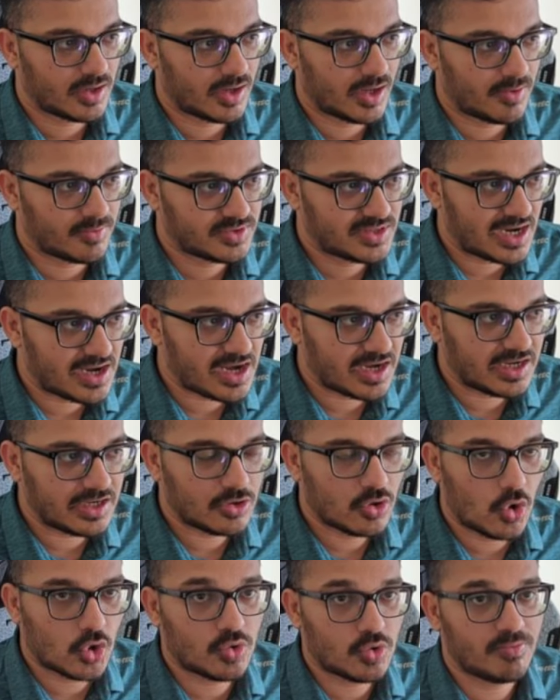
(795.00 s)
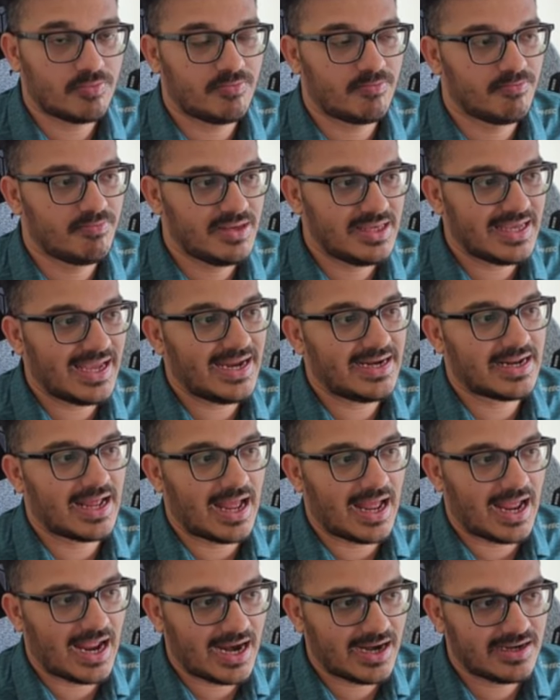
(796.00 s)
threatening to go to b8
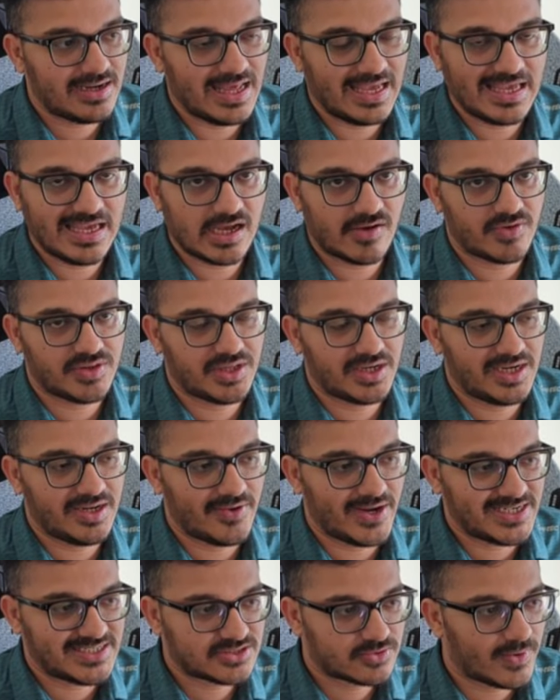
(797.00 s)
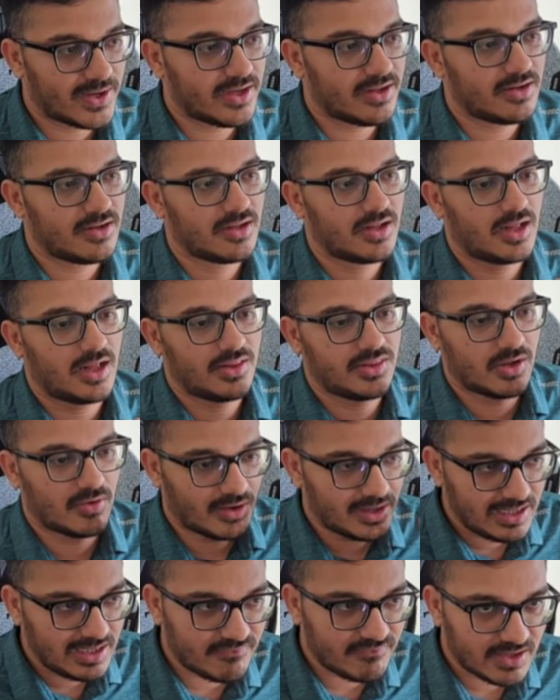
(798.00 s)
and taking away the d8 square. The
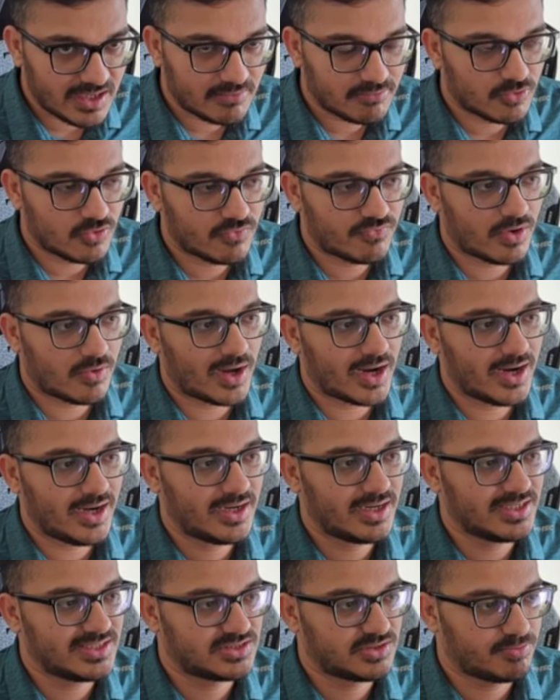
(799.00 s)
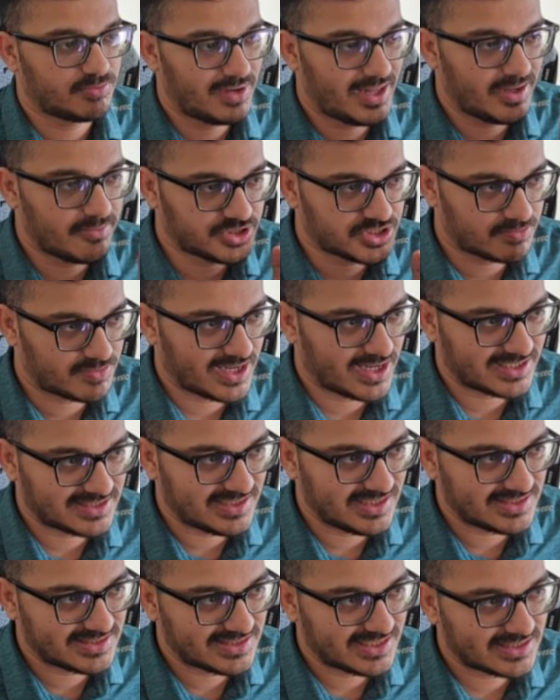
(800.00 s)
only winning move for white is to play bishop takes
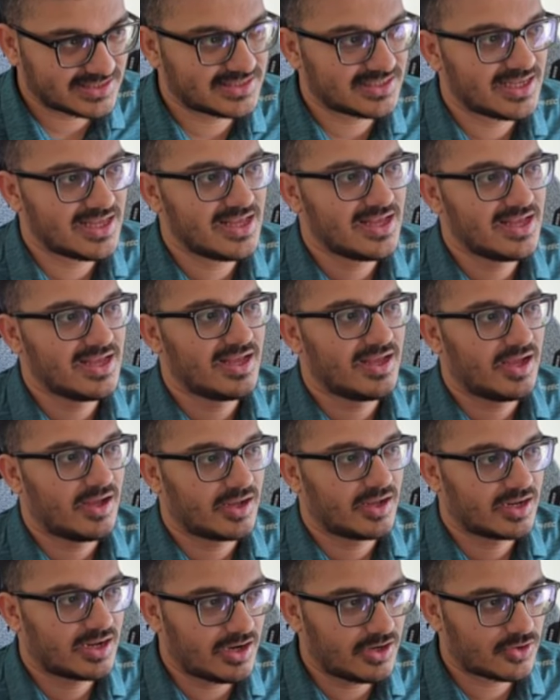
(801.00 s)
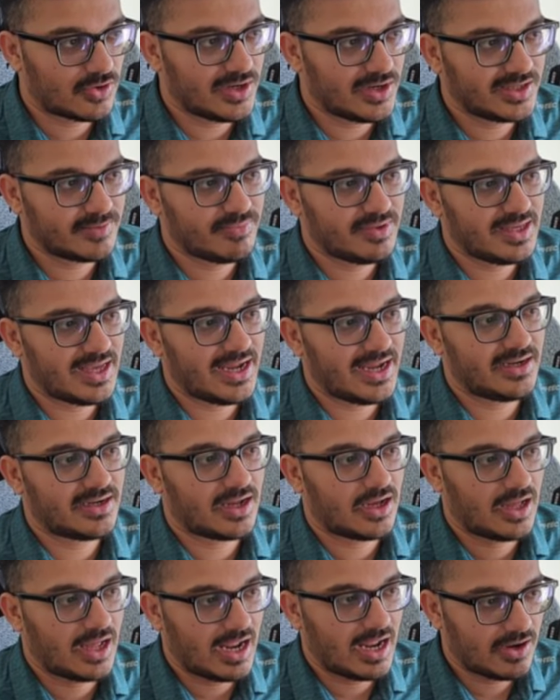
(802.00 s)
d6, controlling b8
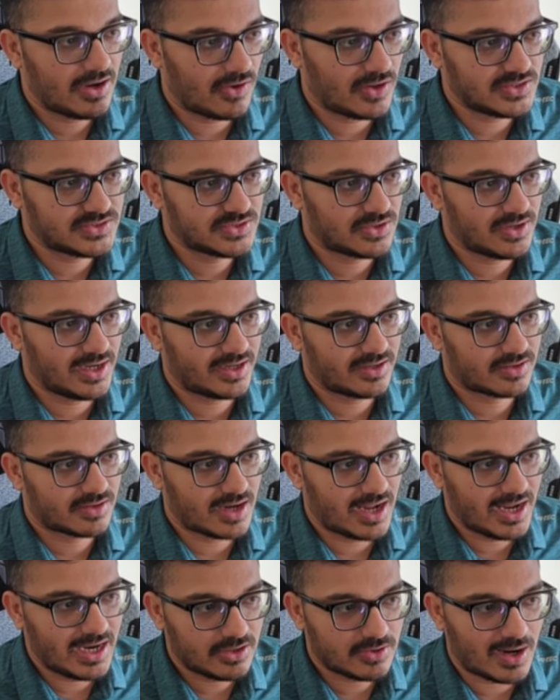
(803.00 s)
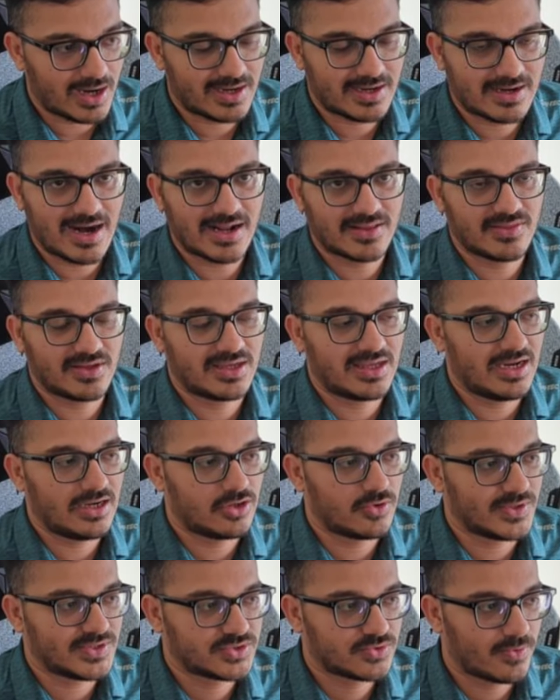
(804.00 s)
and also like trying to attract the king to a
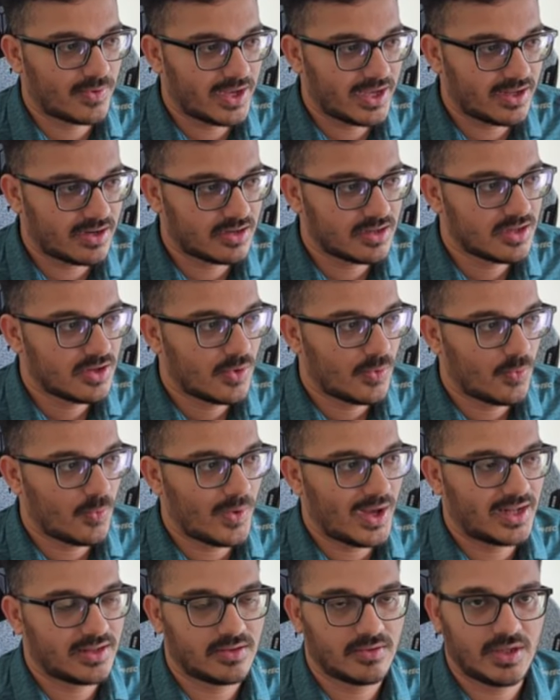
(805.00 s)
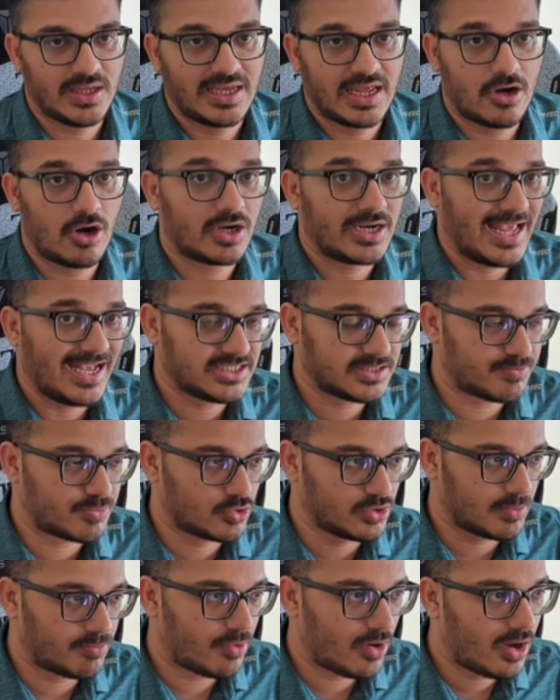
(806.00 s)
square where we cannot catch up to the
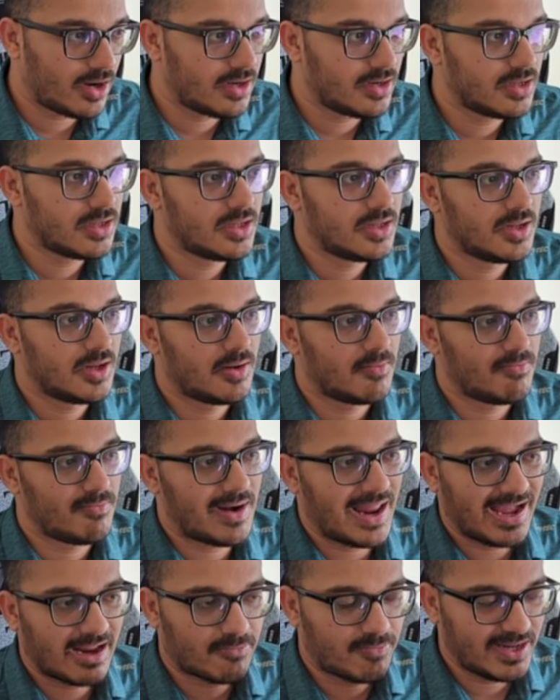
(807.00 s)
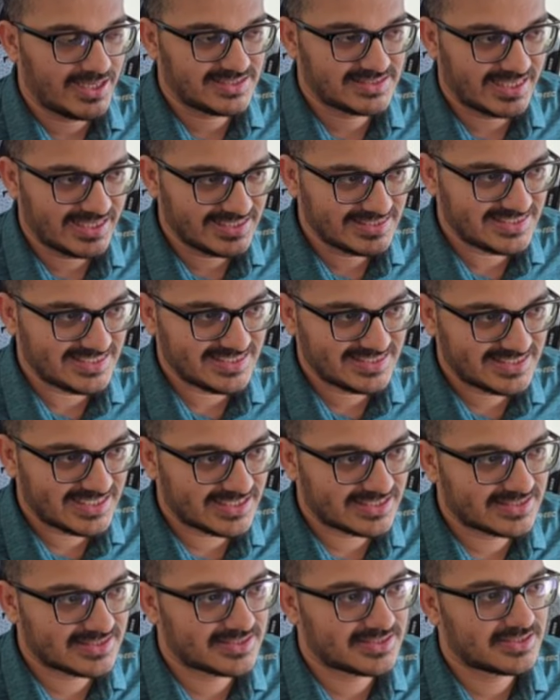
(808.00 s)
pawn. Black plays king
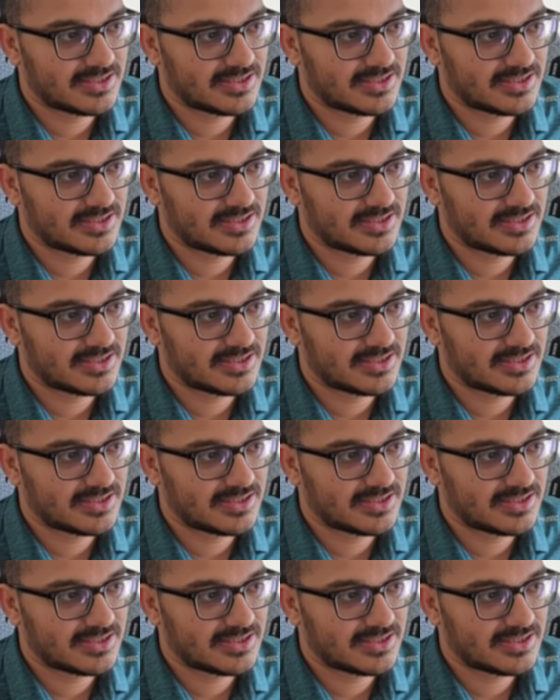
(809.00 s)
c6,